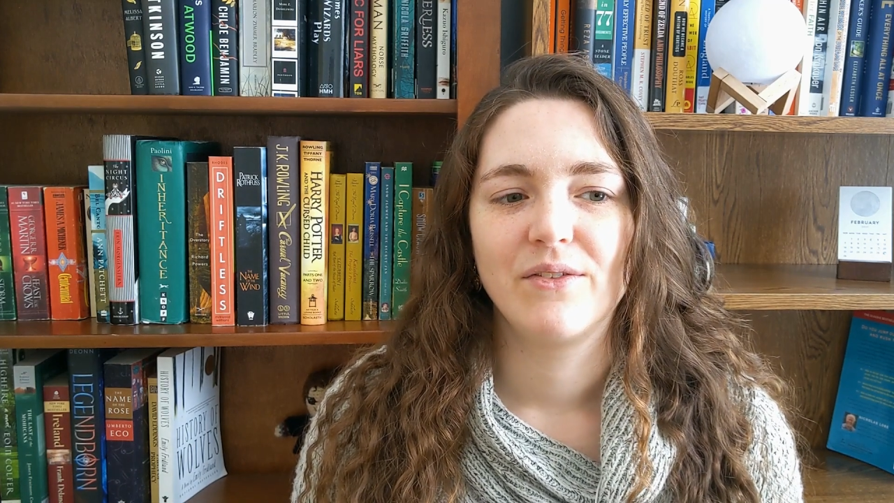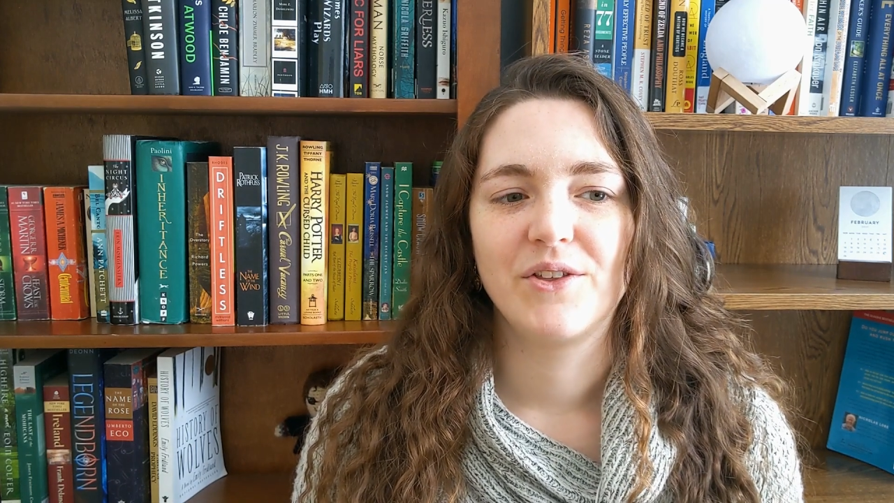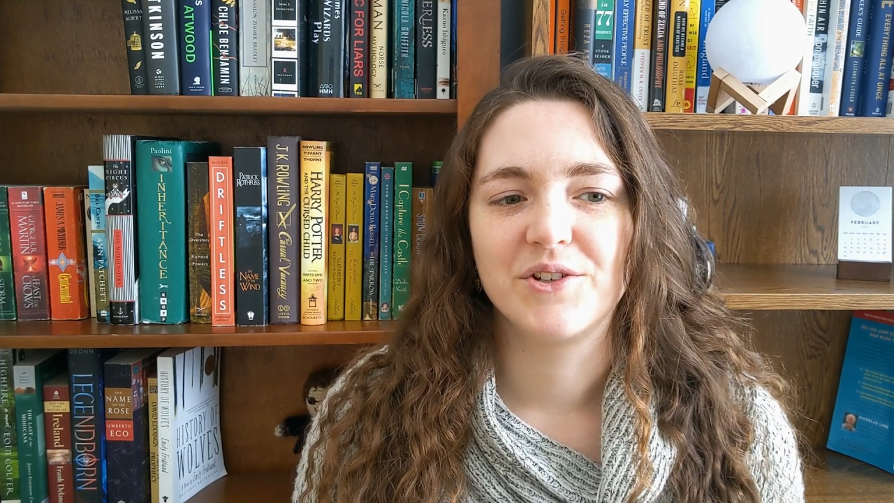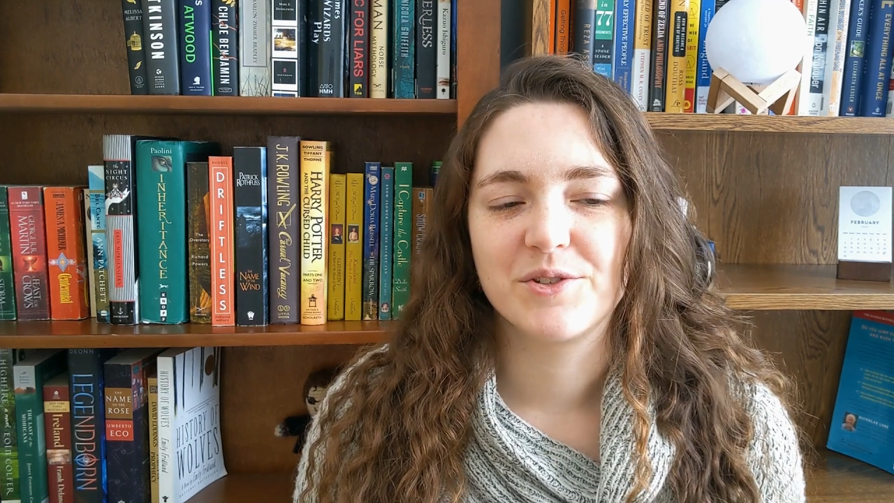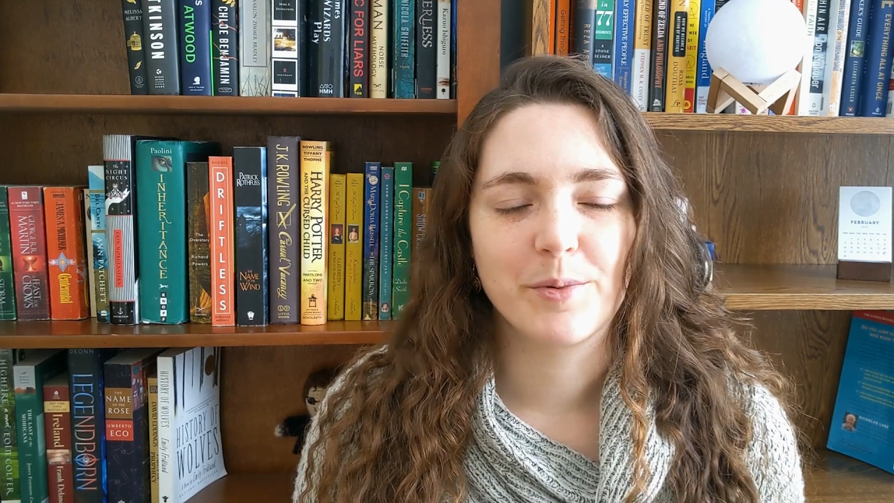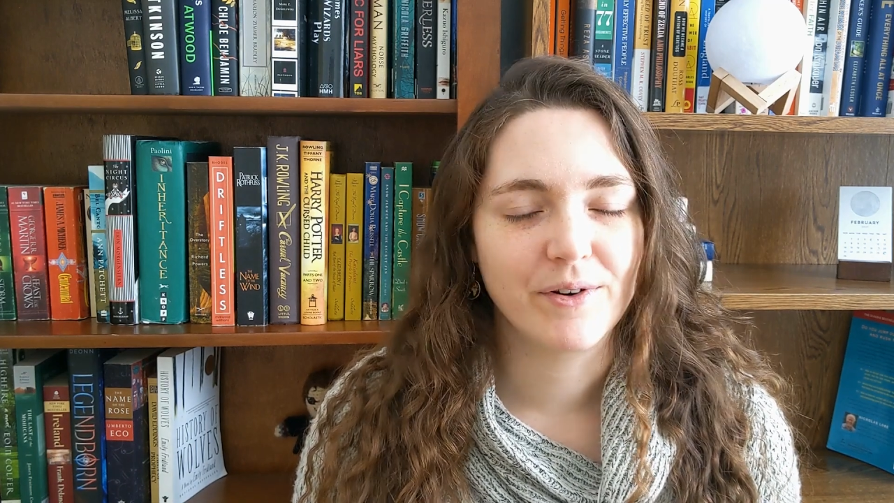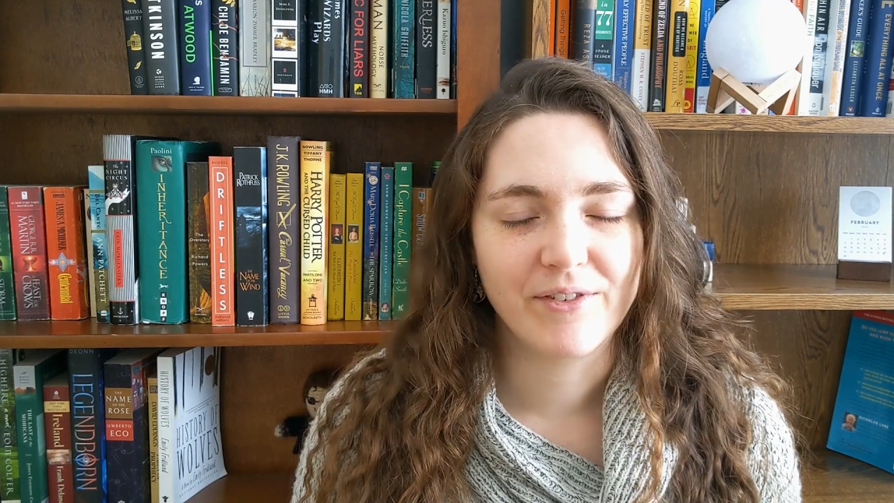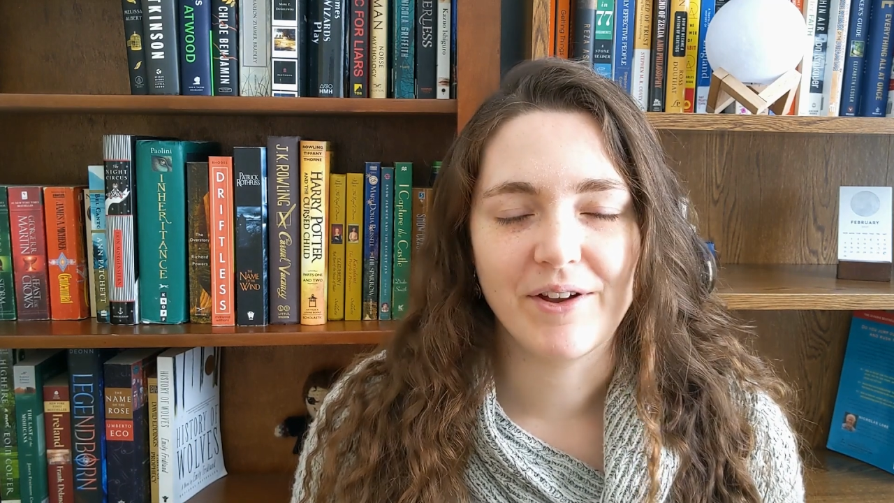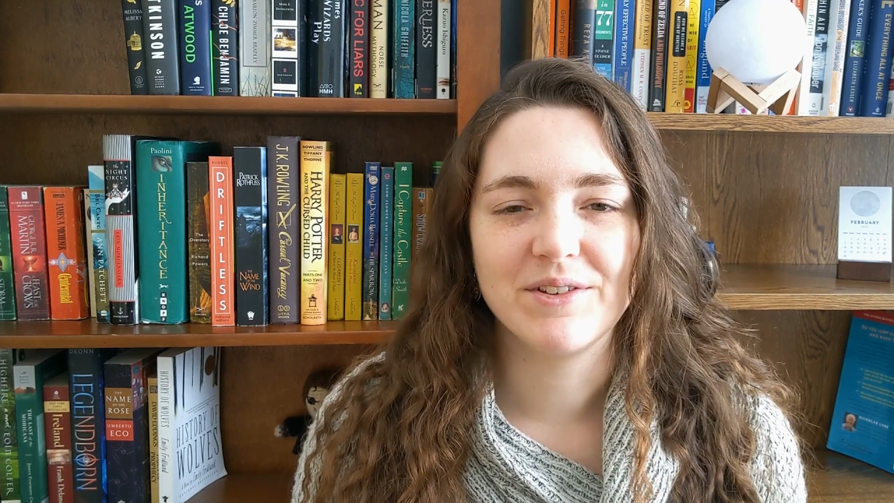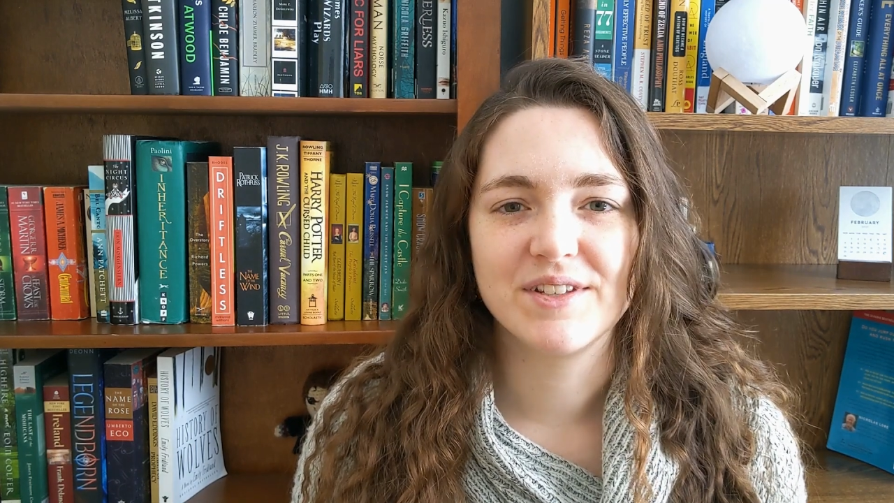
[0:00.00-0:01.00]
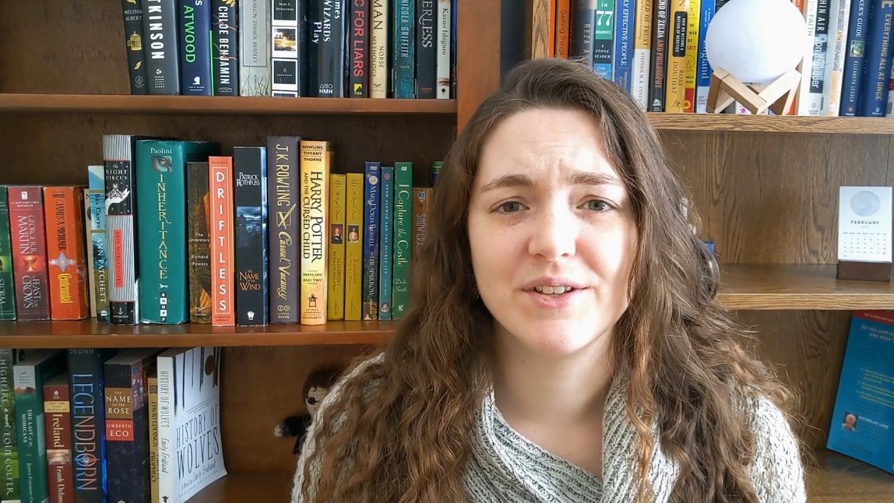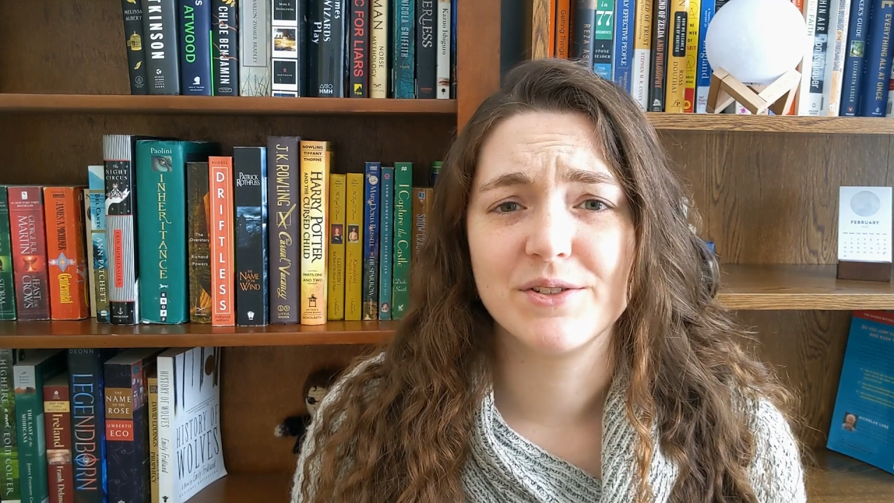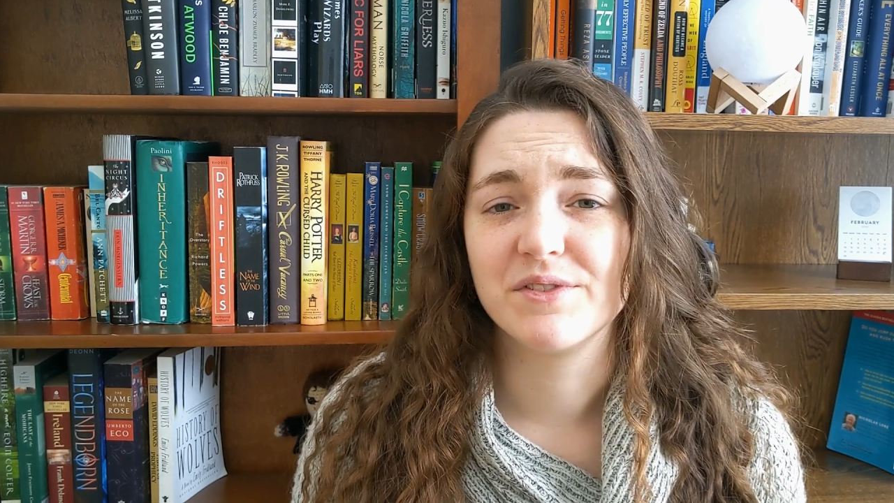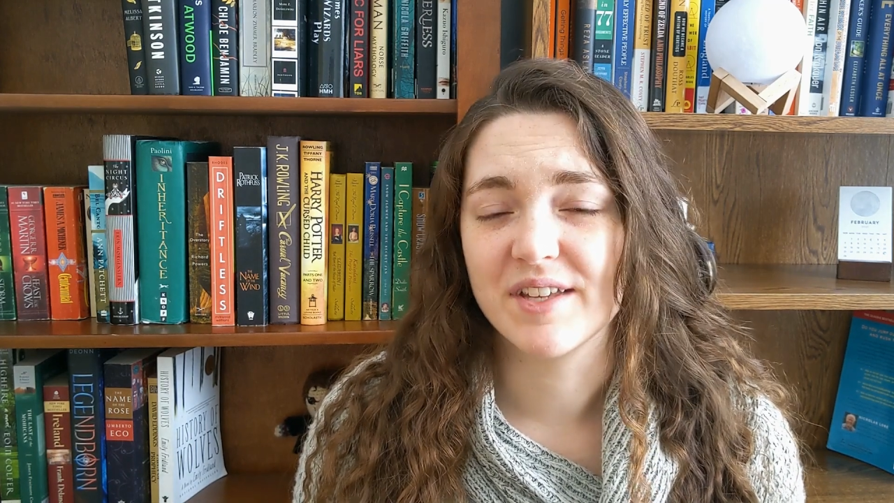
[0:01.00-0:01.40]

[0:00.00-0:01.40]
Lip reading: There's a profound sense of